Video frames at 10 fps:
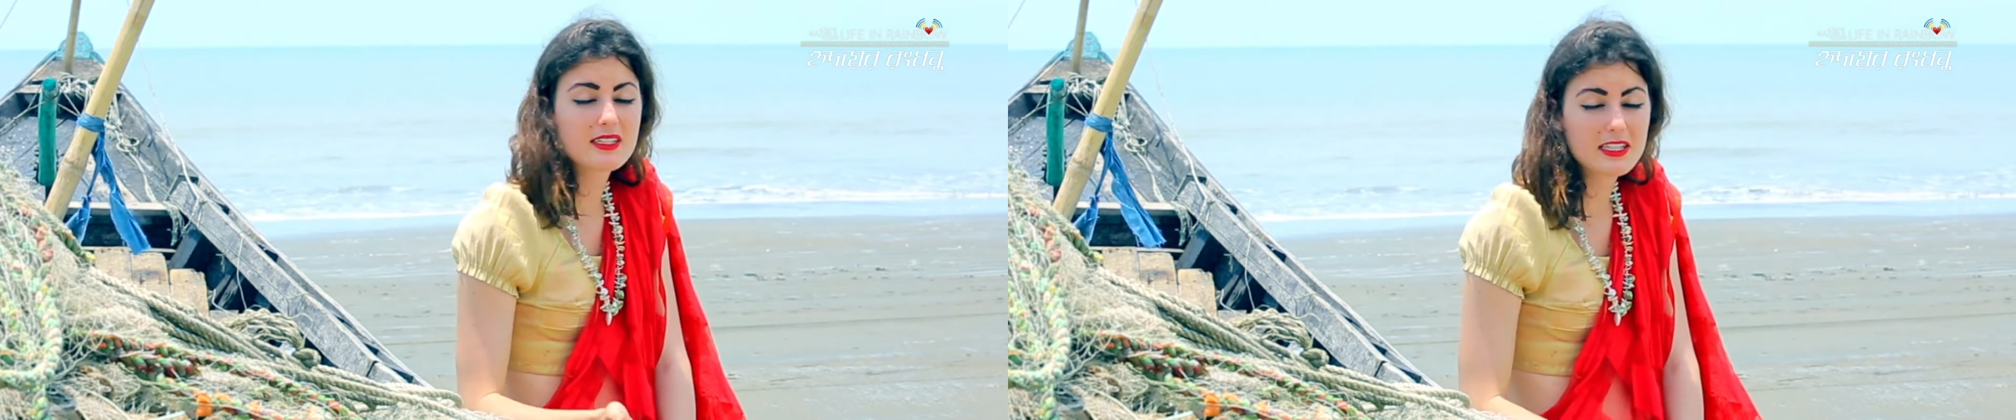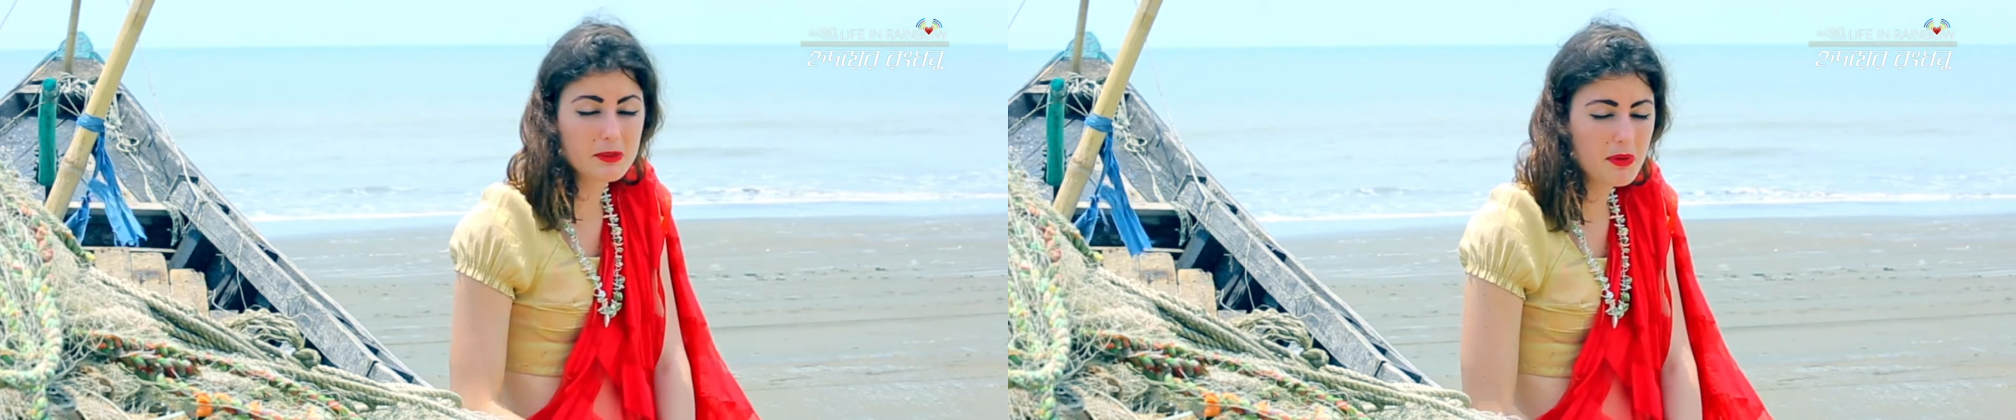
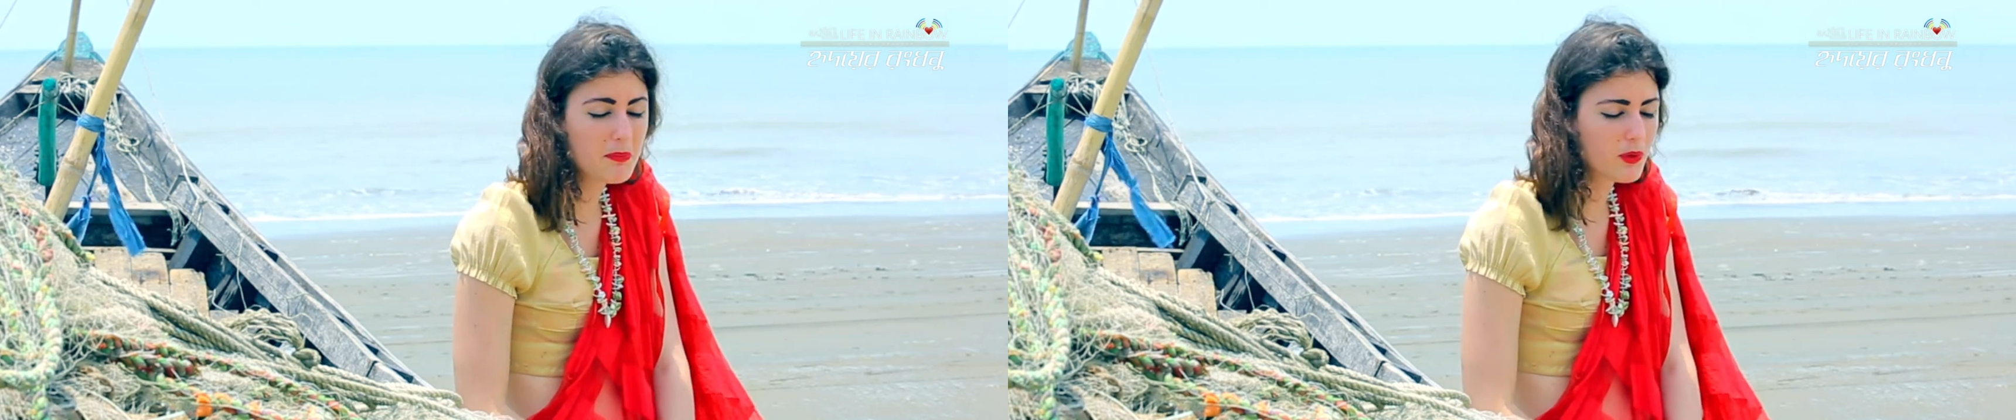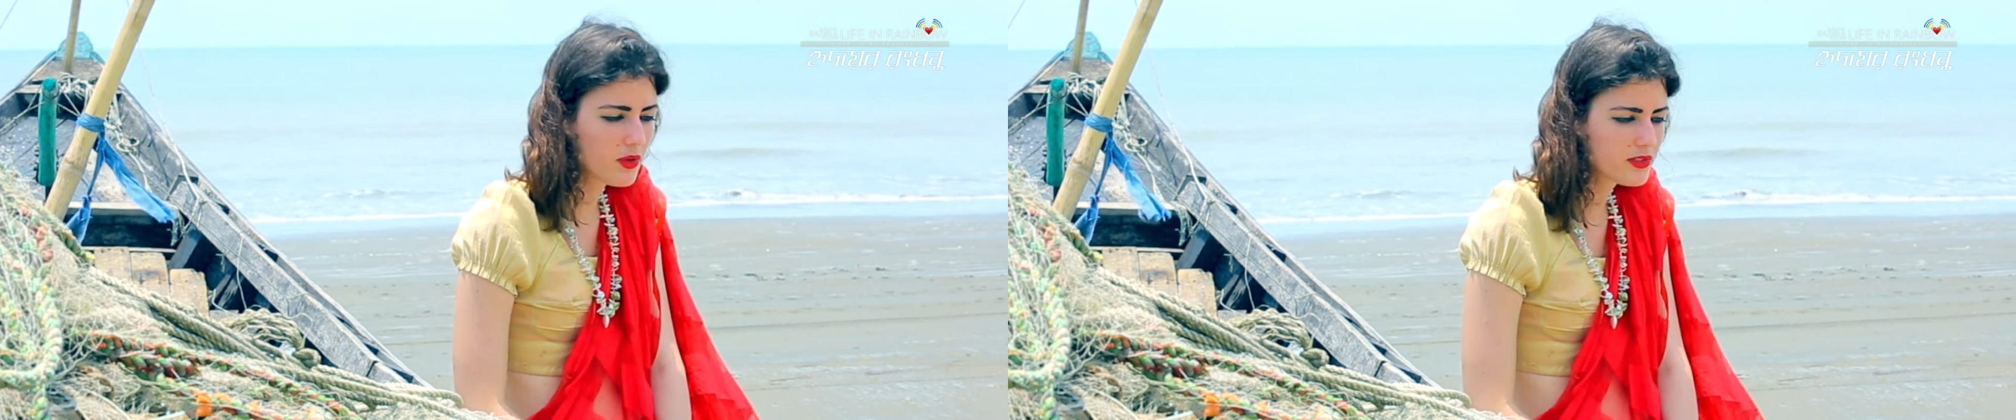the other
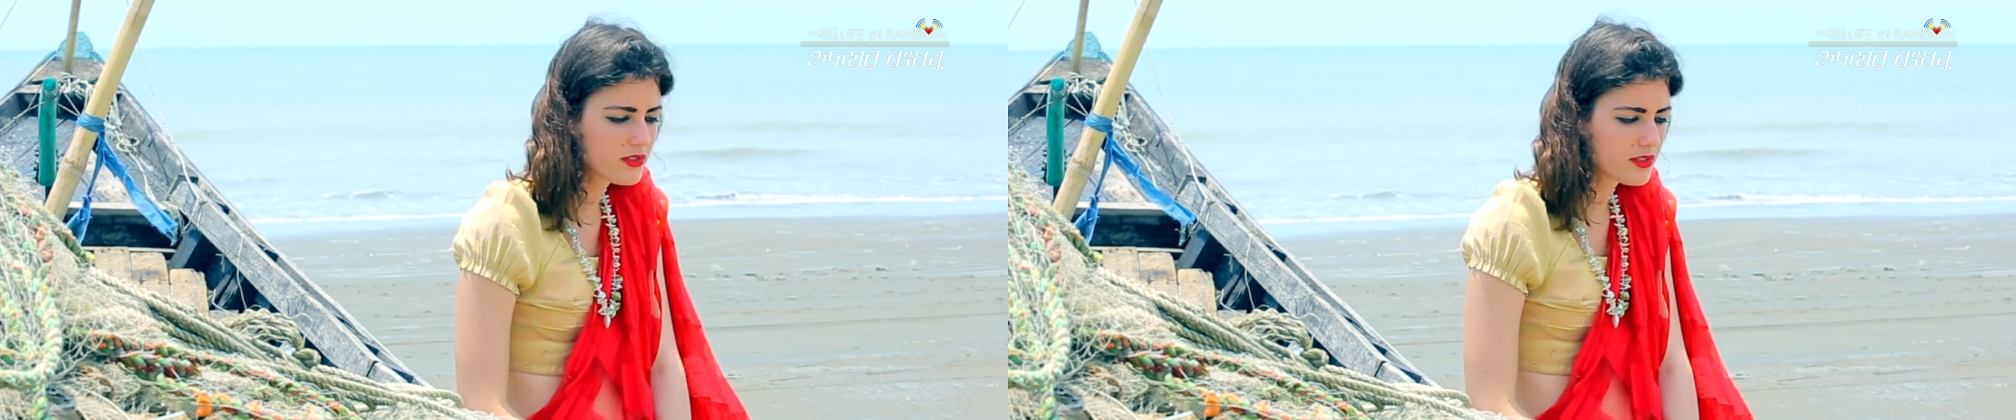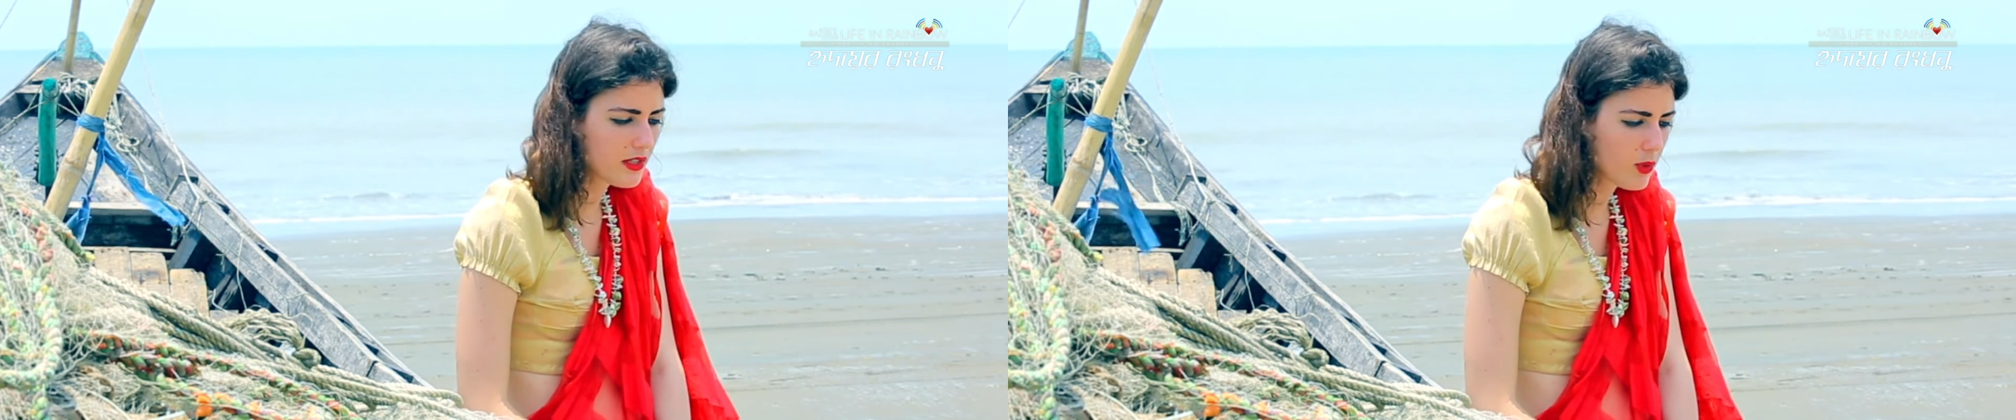people
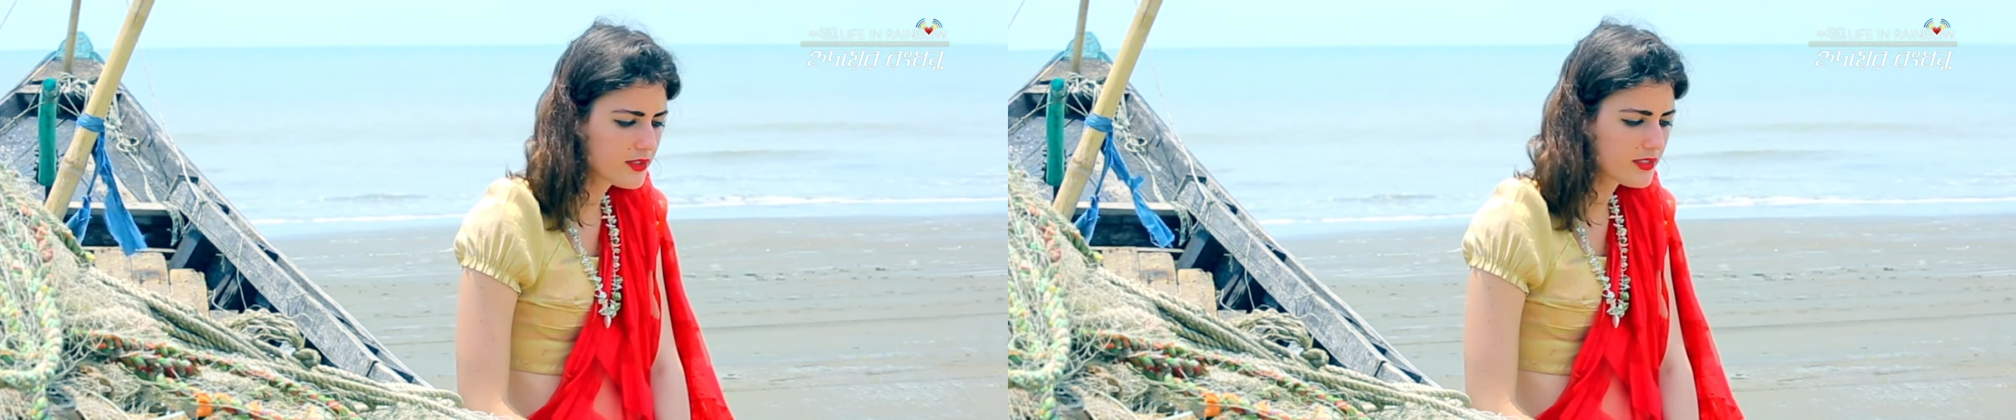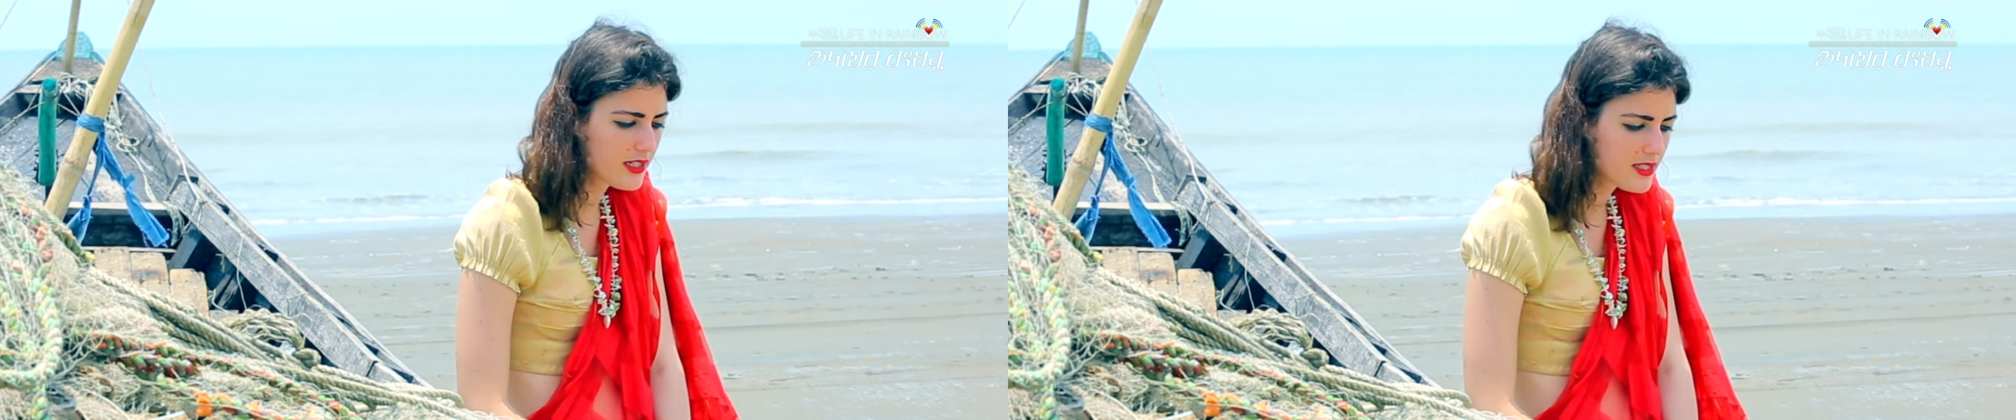
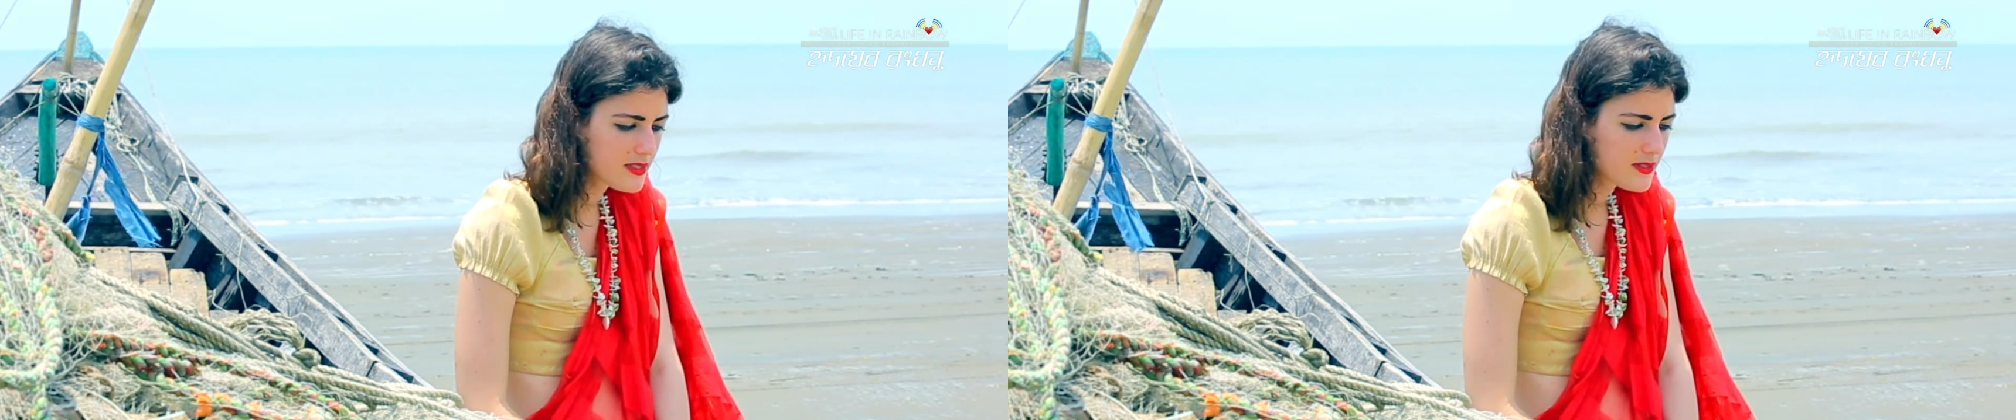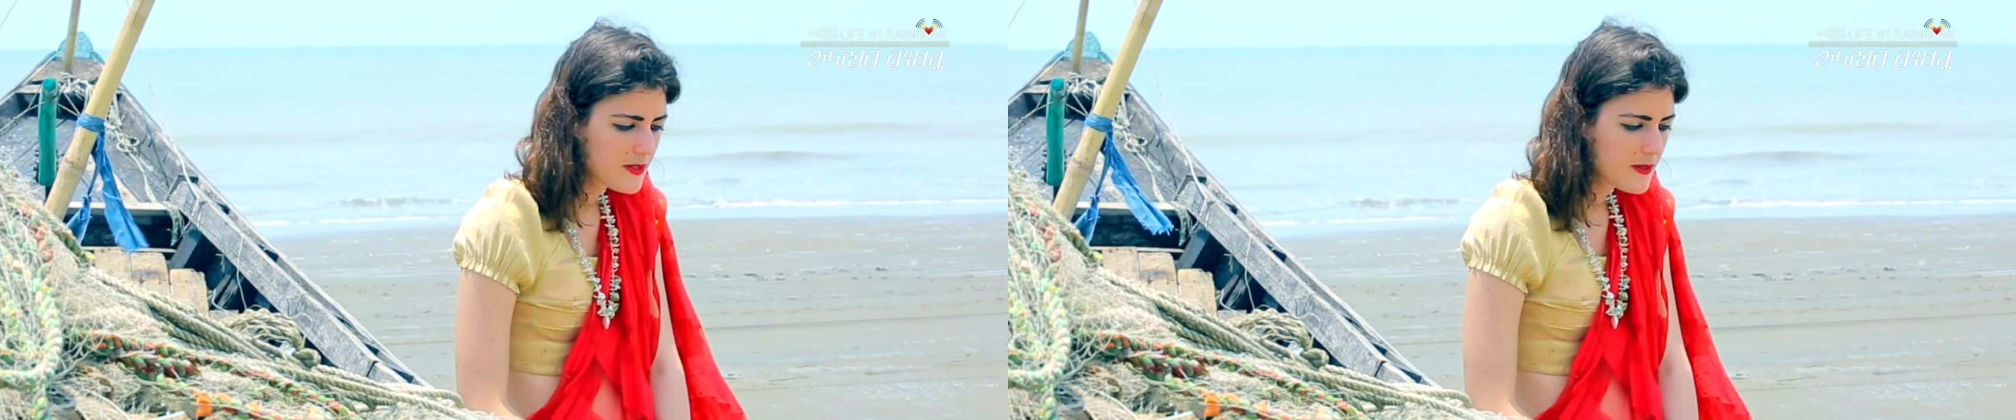wanted us.